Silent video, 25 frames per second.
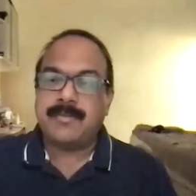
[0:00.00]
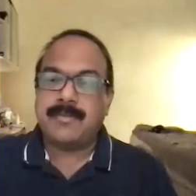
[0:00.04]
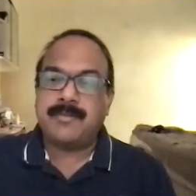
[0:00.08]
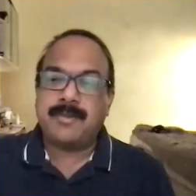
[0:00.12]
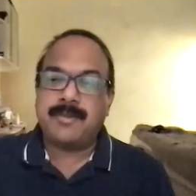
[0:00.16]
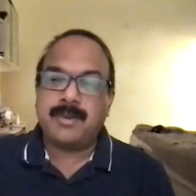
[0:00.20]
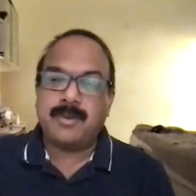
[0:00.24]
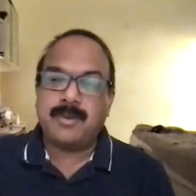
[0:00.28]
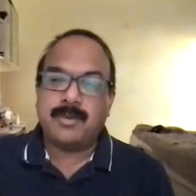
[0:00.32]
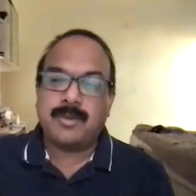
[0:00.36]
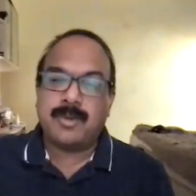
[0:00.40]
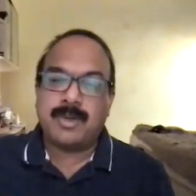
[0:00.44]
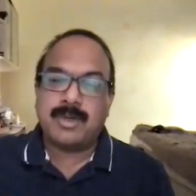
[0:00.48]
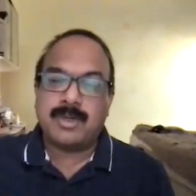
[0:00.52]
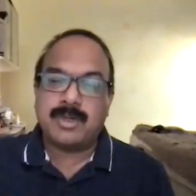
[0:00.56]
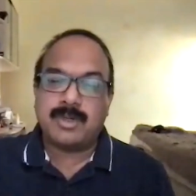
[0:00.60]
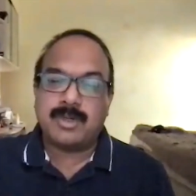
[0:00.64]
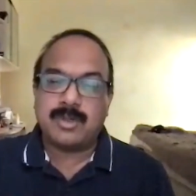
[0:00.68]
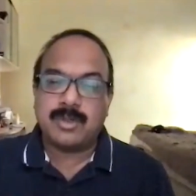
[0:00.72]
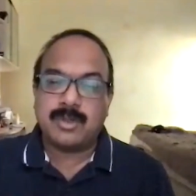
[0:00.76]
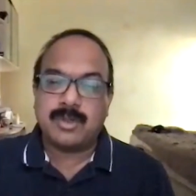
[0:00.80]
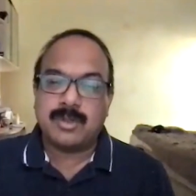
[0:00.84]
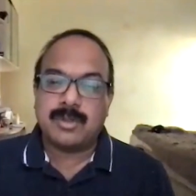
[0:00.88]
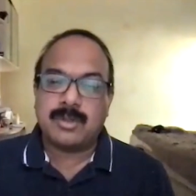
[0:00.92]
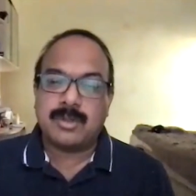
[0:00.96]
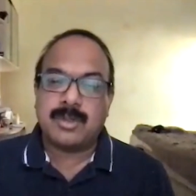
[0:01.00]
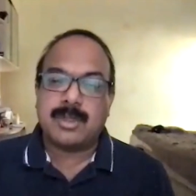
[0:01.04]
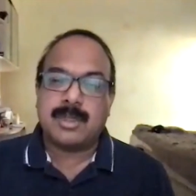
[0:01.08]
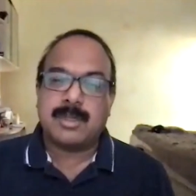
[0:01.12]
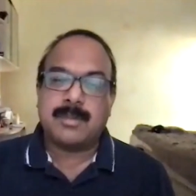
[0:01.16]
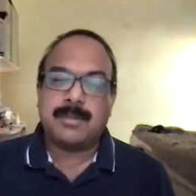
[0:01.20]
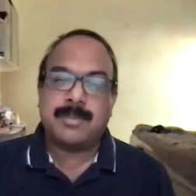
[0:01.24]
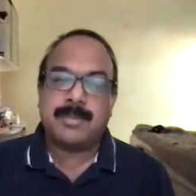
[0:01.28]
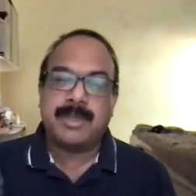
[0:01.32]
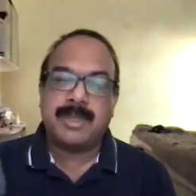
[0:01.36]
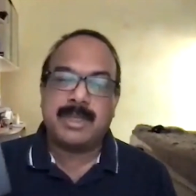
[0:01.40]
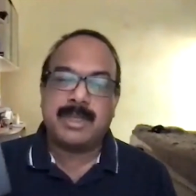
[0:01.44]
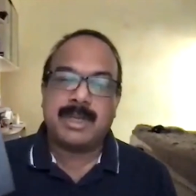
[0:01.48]
if you want to uh,
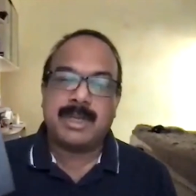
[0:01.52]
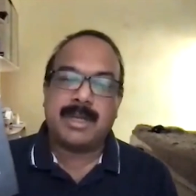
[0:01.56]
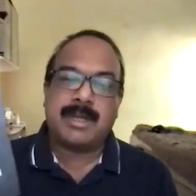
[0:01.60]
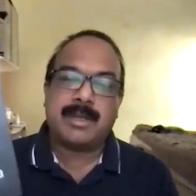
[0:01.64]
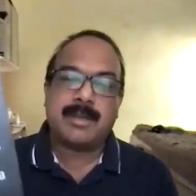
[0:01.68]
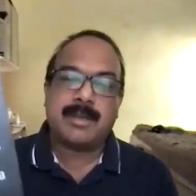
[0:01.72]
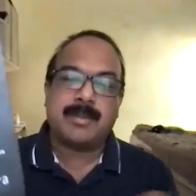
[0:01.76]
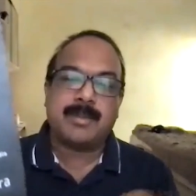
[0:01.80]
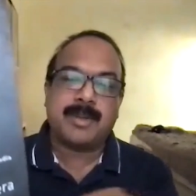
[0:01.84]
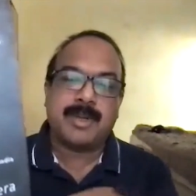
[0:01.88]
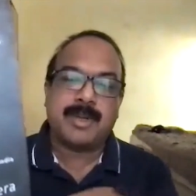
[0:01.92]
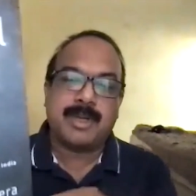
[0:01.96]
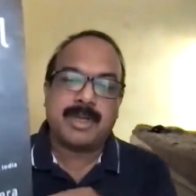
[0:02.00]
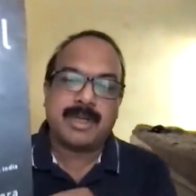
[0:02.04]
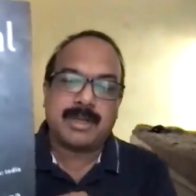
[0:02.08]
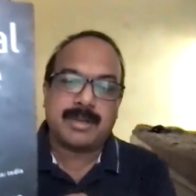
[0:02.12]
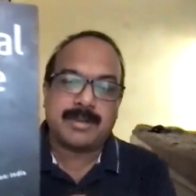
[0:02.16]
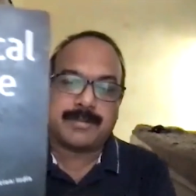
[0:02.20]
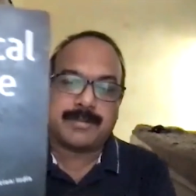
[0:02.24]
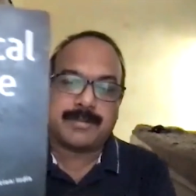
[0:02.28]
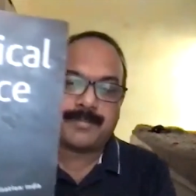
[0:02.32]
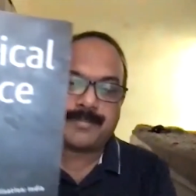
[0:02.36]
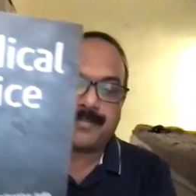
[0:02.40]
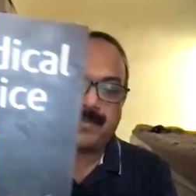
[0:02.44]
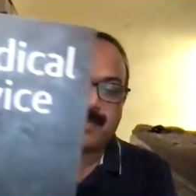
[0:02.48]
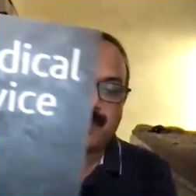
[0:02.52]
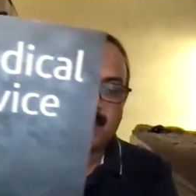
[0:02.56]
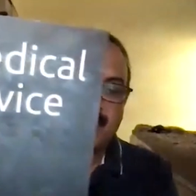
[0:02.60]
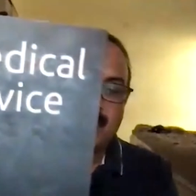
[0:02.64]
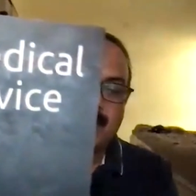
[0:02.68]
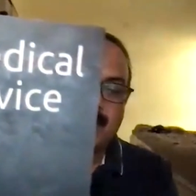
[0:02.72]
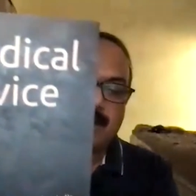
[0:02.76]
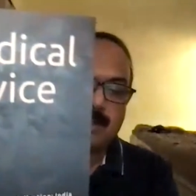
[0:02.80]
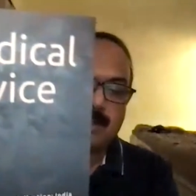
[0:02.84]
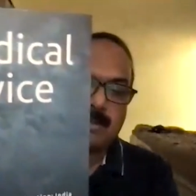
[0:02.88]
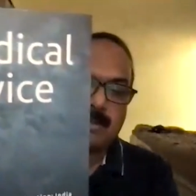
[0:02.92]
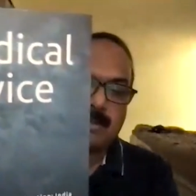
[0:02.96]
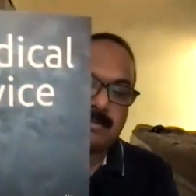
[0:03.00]
be an entrepreneur
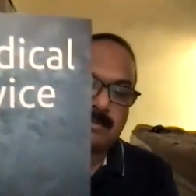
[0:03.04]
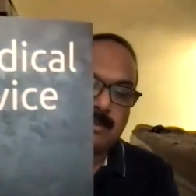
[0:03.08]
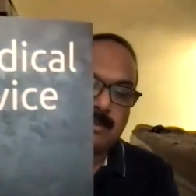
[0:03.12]
uh,